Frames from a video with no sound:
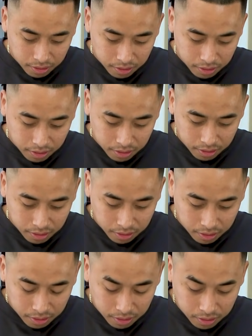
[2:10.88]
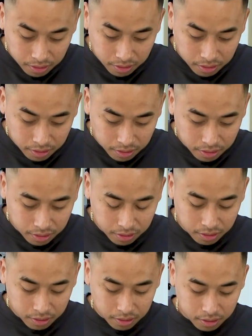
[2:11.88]

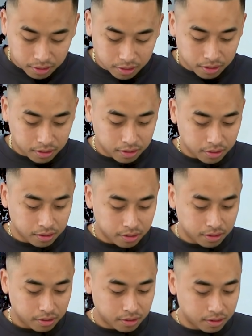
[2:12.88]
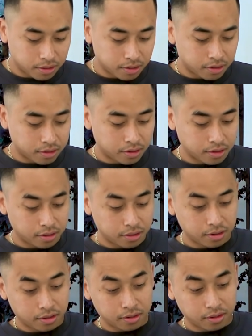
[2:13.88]
The person shown says nothing.